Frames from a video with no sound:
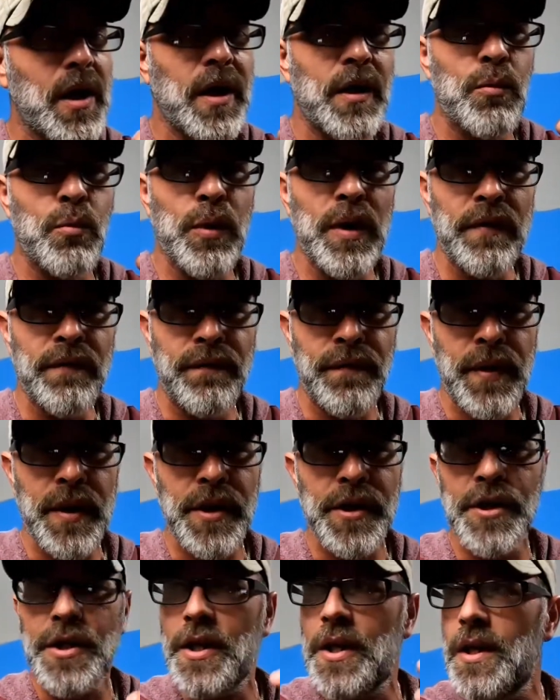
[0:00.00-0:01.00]
like
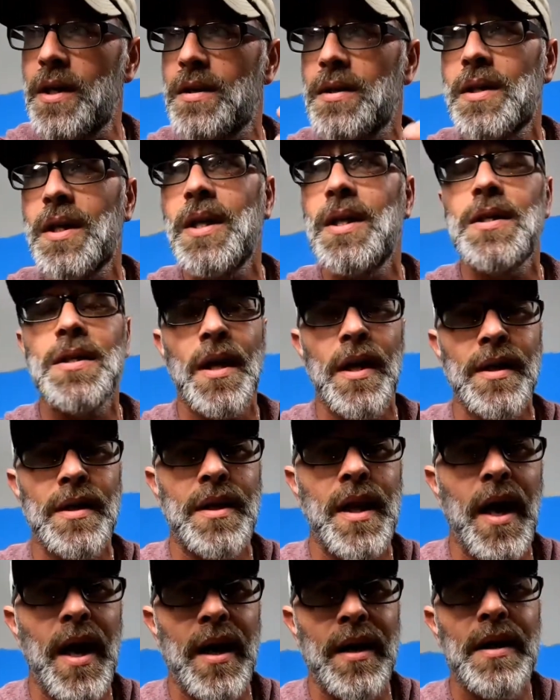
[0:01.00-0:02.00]
refinishing and things like
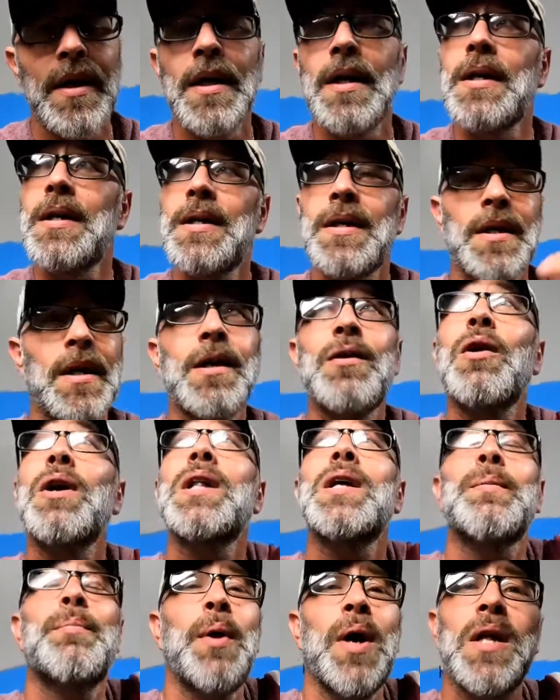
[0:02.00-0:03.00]
that. I
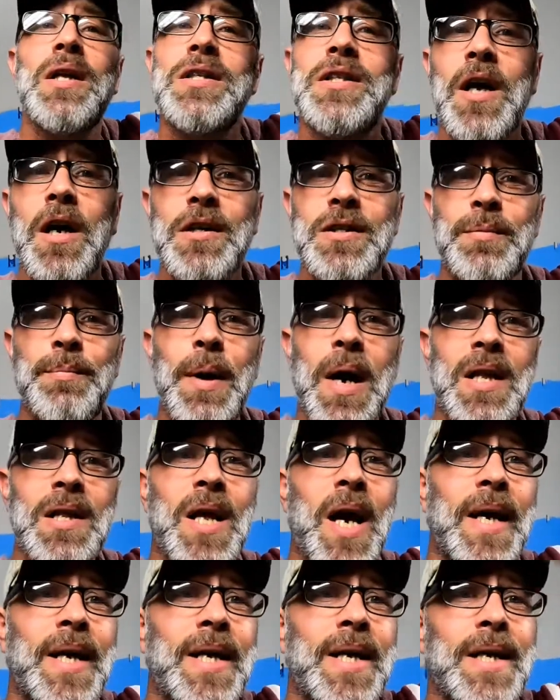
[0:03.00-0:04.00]
greatly apologize, my
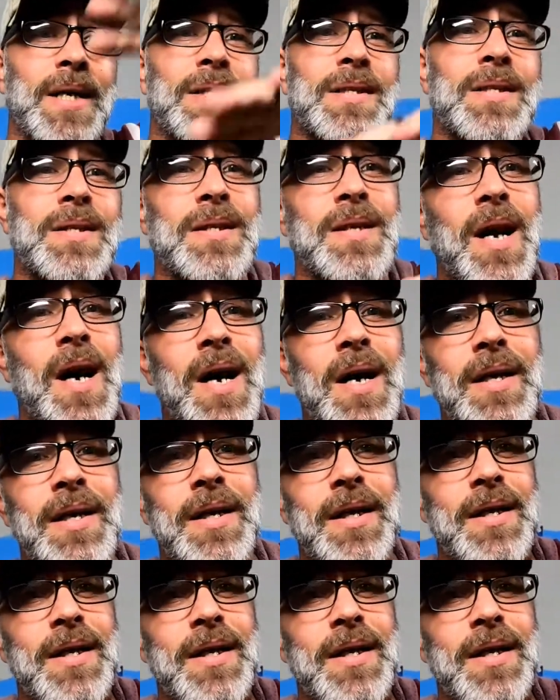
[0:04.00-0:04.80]
lighting is not